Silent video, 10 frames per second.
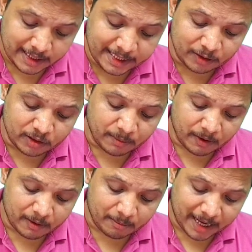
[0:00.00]
e to the
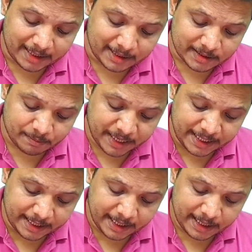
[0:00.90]
power minus
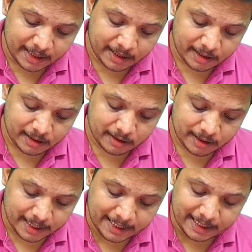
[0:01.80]
pt
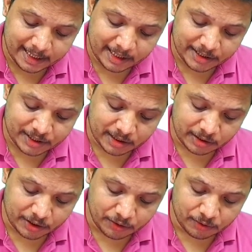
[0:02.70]

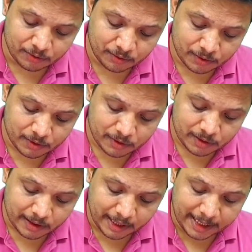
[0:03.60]
integration q
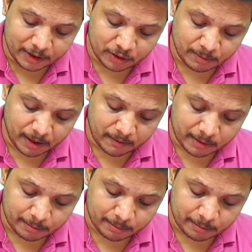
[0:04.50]
e to the power